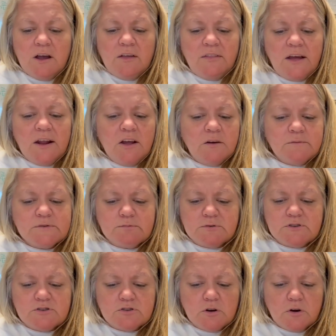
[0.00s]
That helps
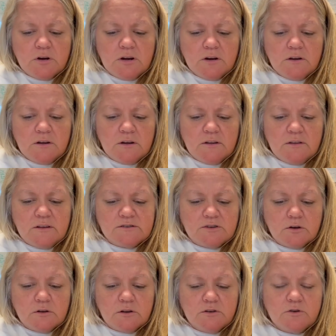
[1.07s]
with the
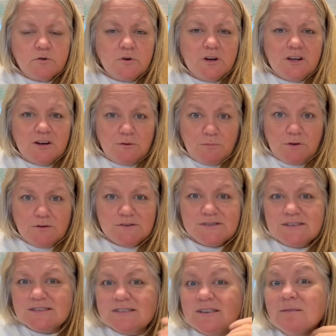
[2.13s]
circulatory and immune
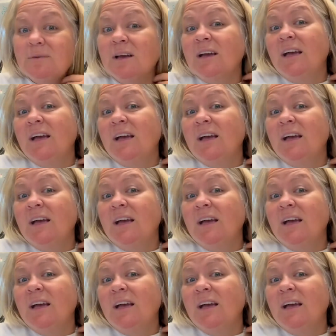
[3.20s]
system,